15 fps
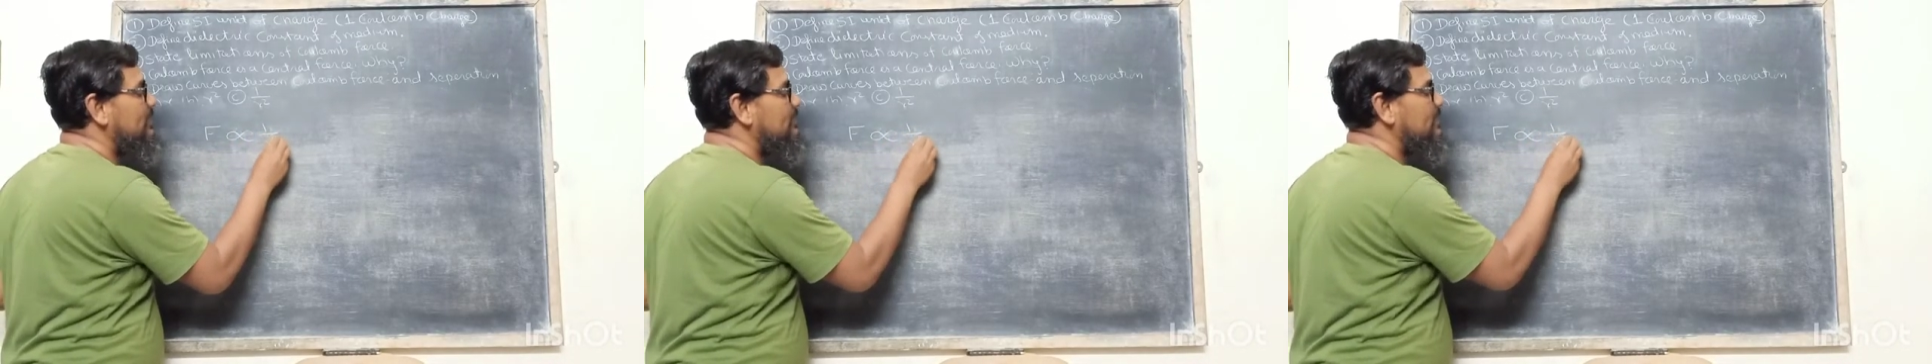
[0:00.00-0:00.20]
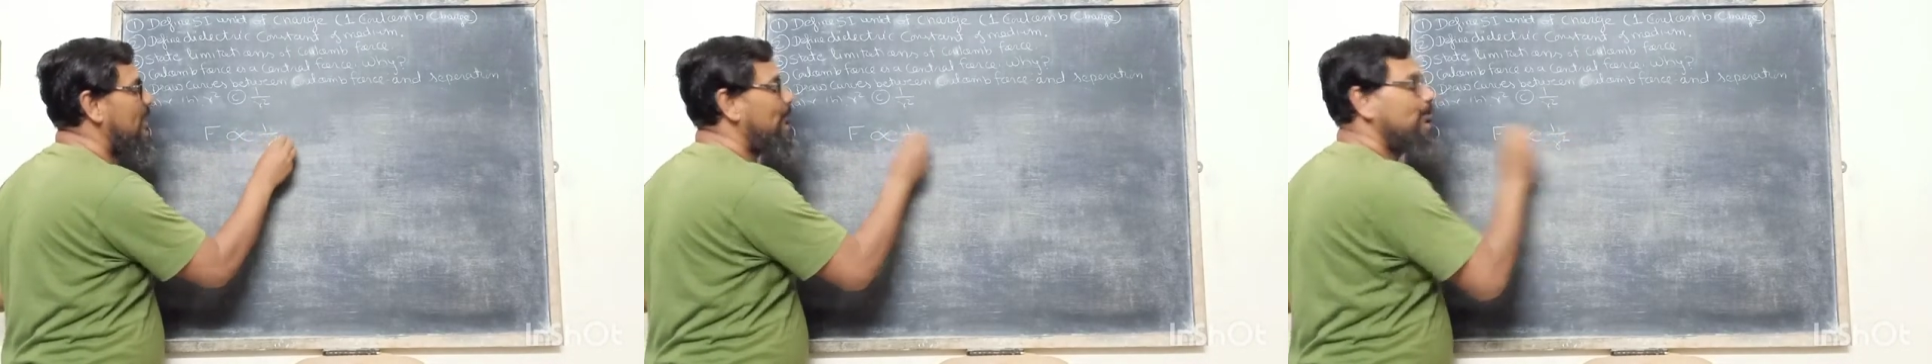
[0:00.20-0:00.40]

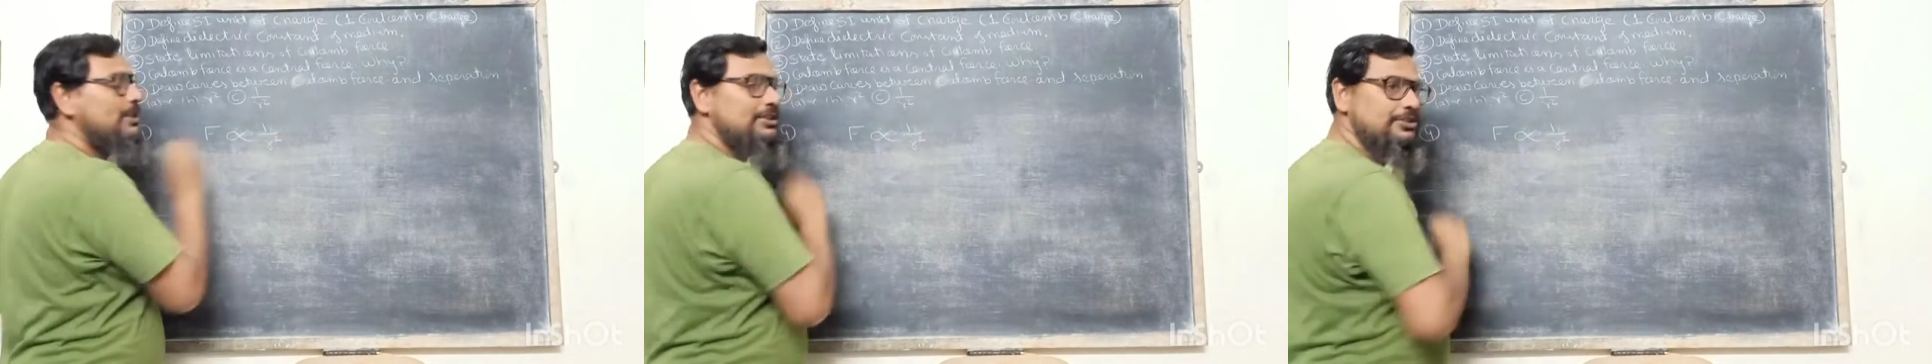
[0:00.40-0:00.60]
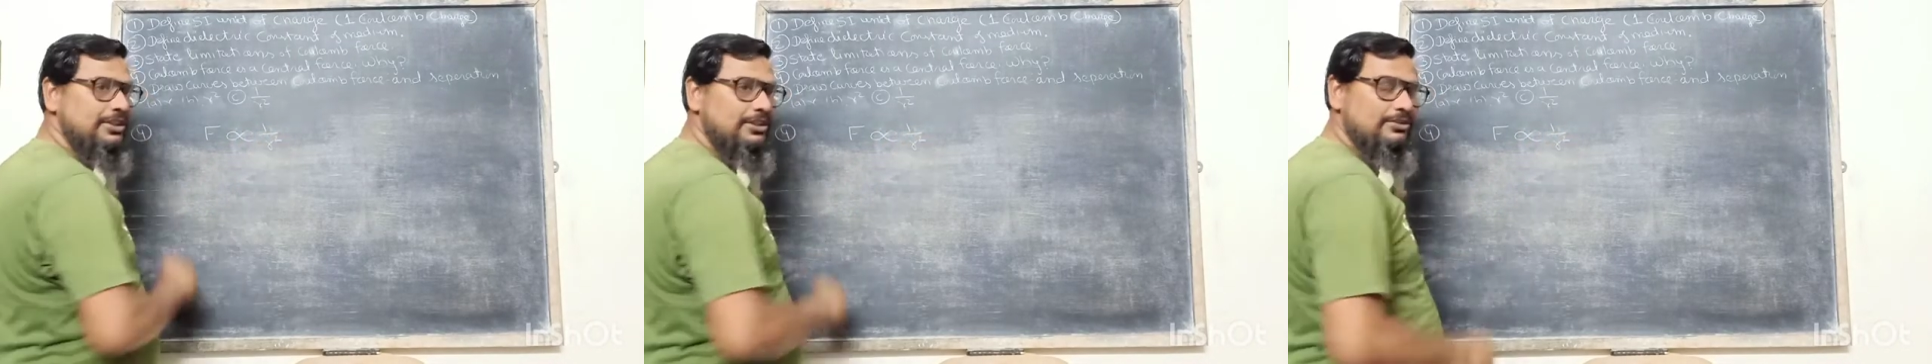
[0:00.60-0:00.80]

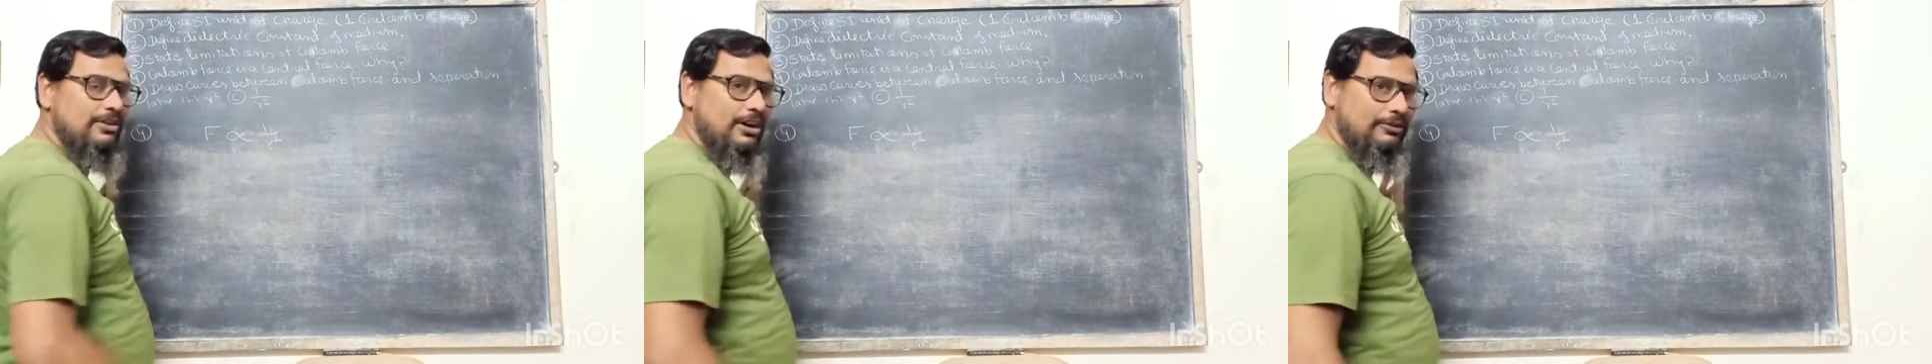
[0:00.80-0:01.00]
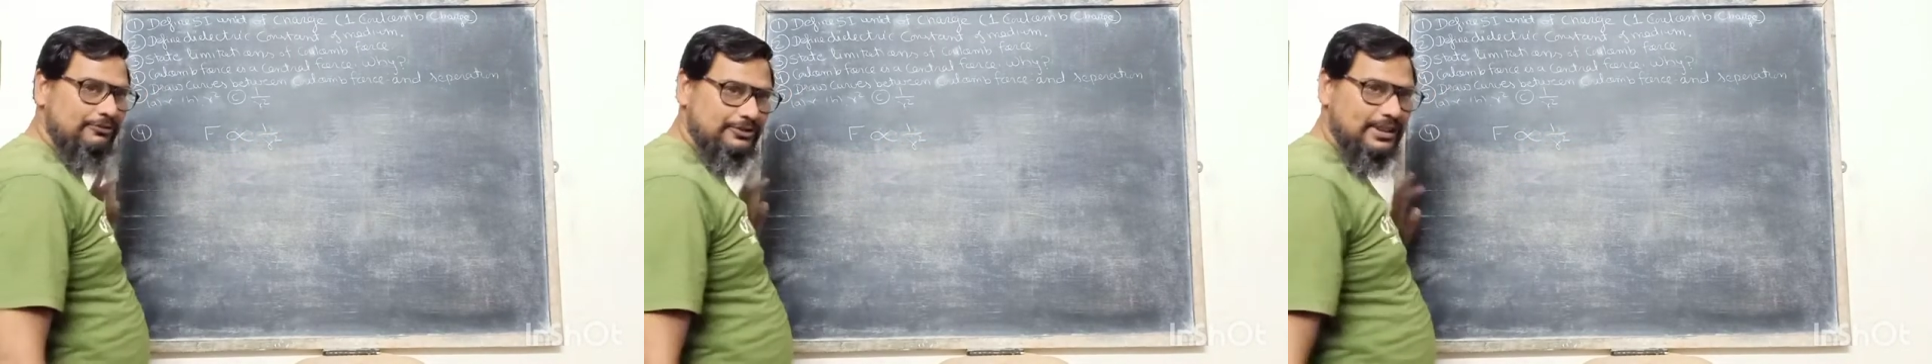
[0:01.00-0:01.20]
separation
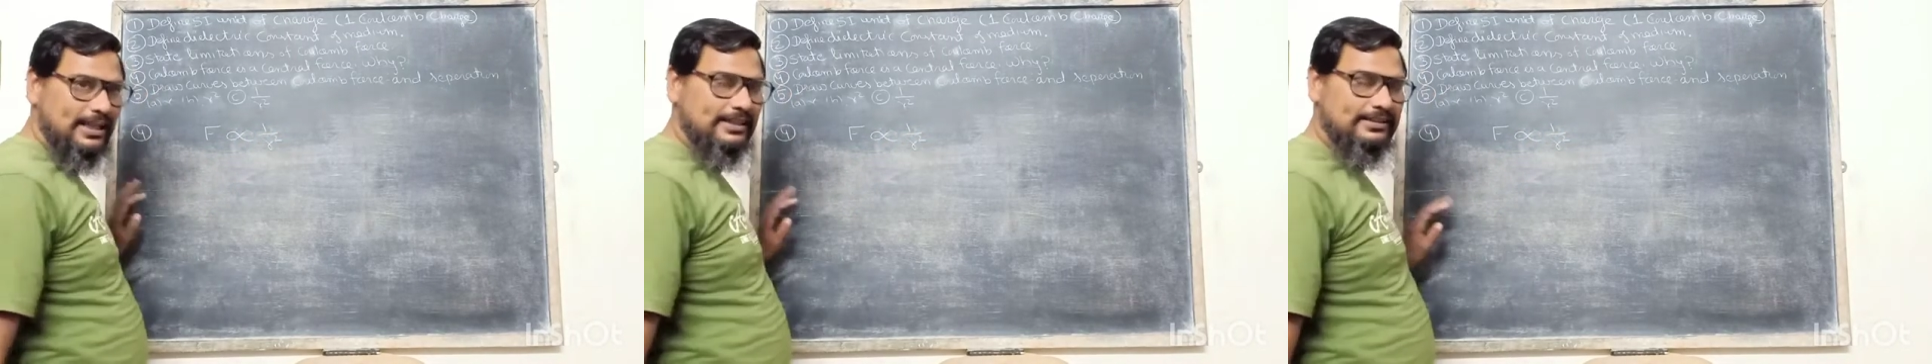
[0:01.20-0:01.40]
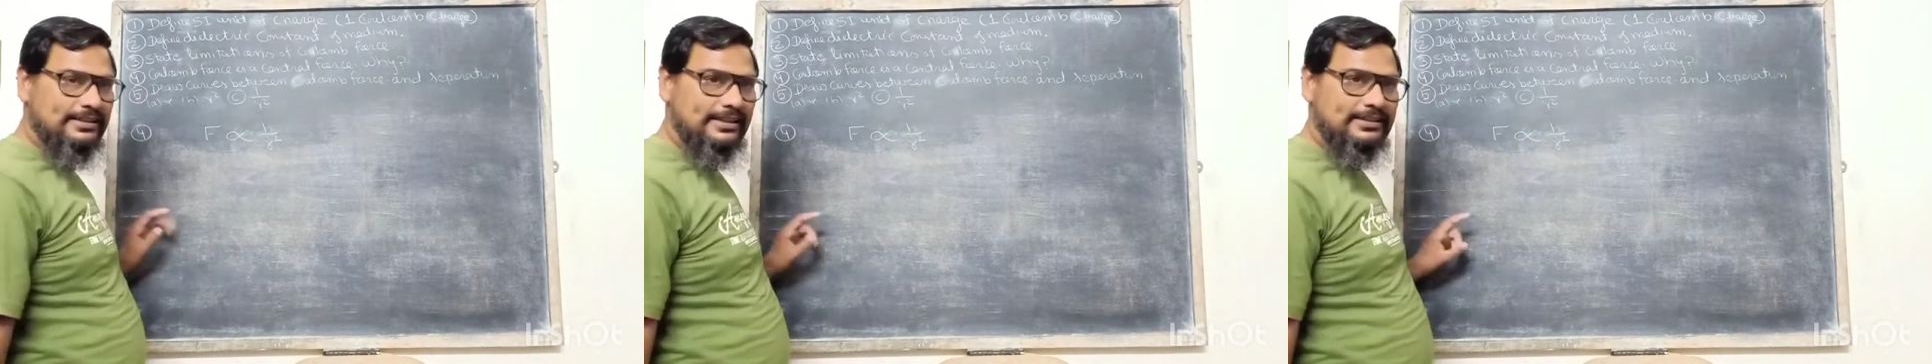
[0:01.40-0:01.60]
of
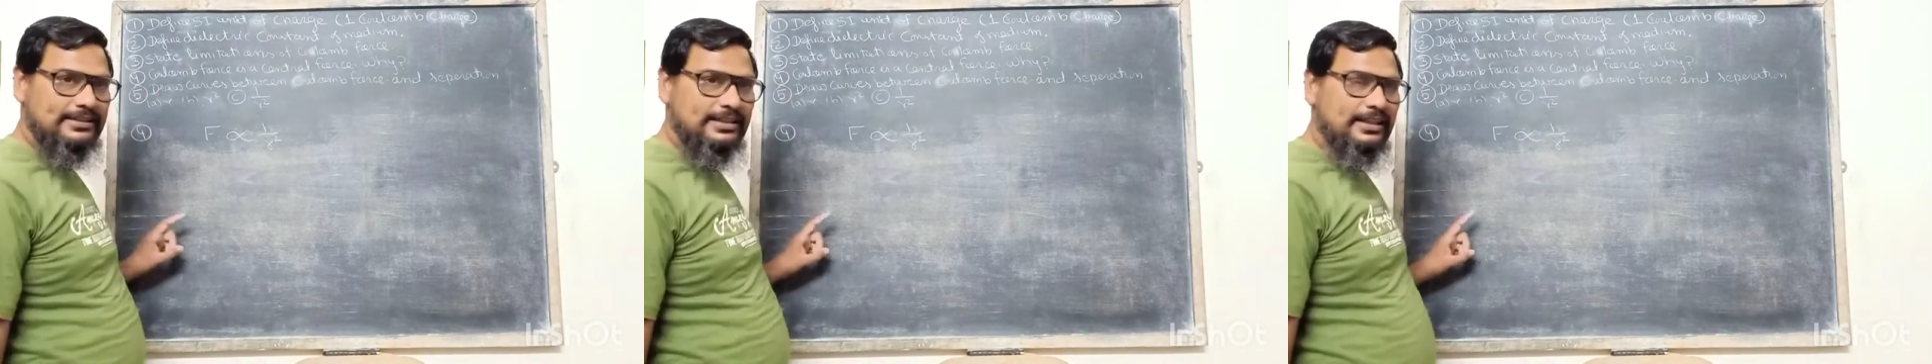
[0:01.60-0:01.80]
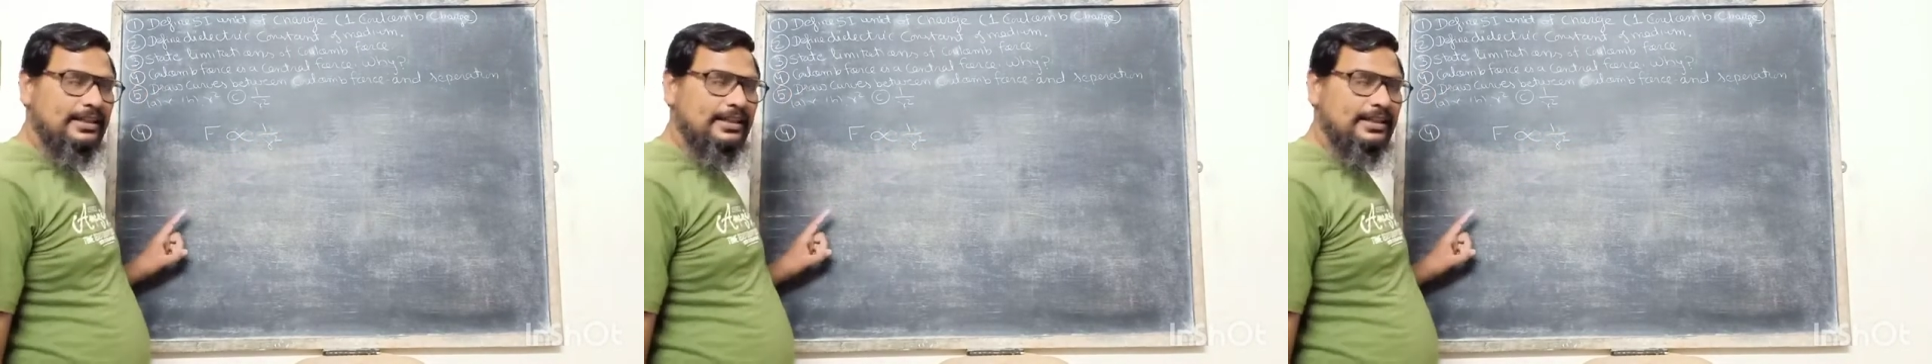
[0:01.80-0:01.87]
charges.